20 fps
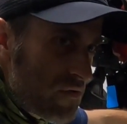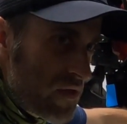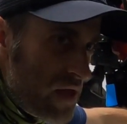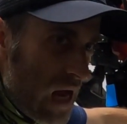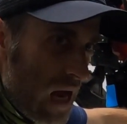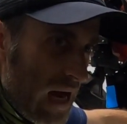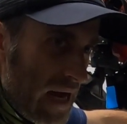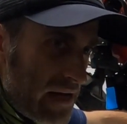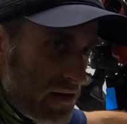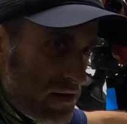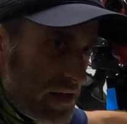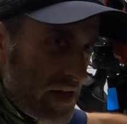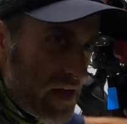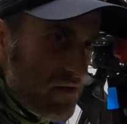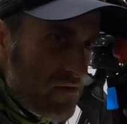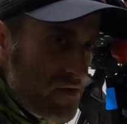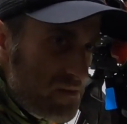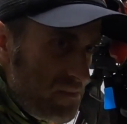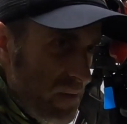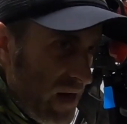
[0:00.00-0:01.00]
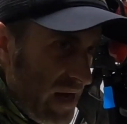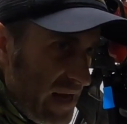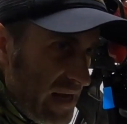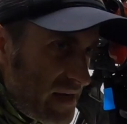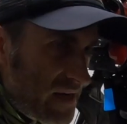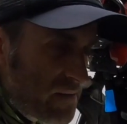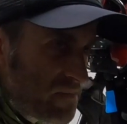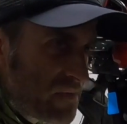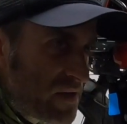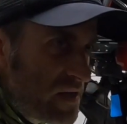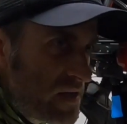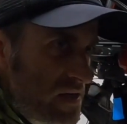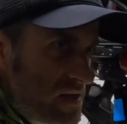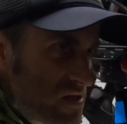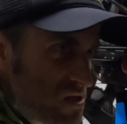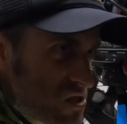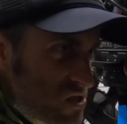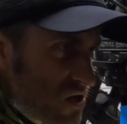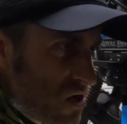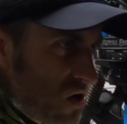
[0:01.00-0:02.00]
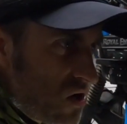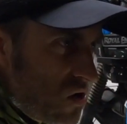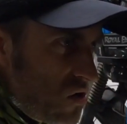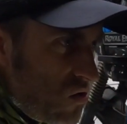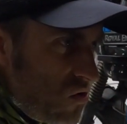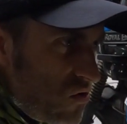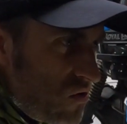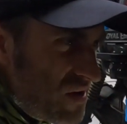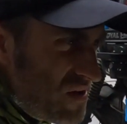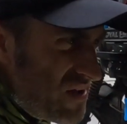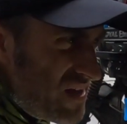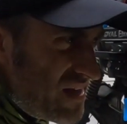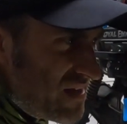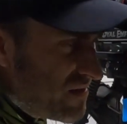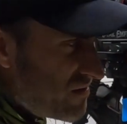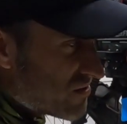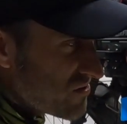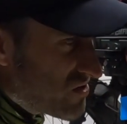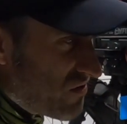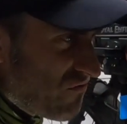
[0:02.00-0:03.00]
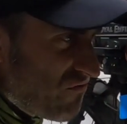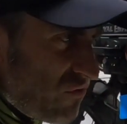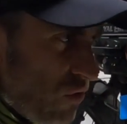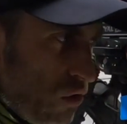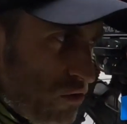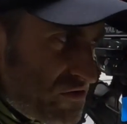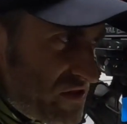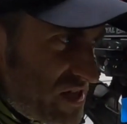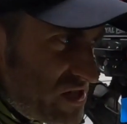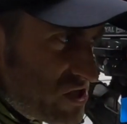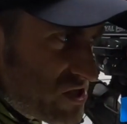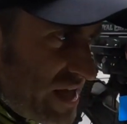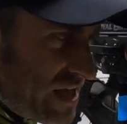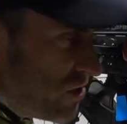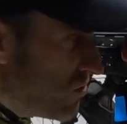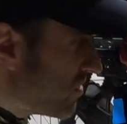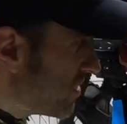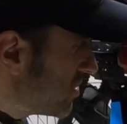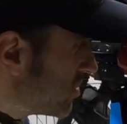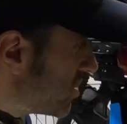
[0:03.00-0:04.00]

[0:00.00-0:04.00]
the idling of the bike. So there's a voltage that you can